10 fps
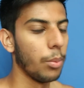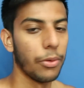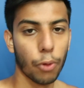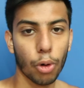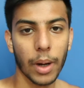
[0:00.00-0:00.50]

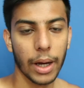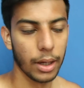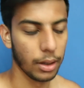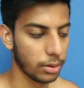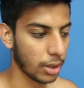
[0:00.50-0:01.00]
before
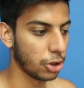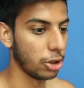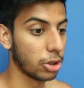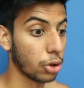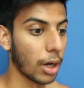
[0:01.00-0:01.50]
my
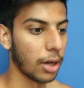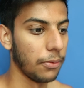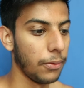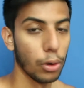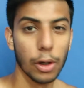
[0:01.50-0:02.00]
session, just so I can
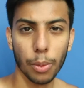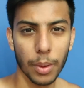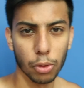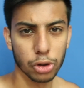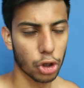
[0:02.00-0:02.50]
feel a little
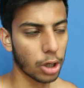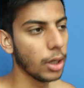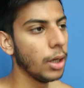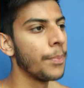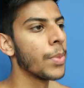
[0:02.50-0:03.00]
bit more
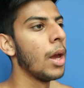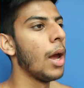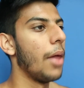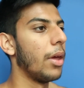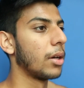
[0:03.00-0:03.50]
stronger,
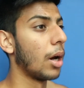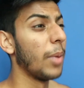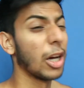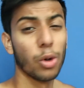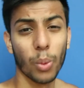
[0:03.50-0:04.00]
and then come
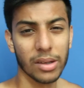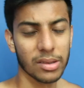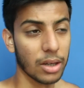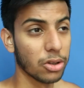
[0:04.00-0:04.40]
back on Wednesday.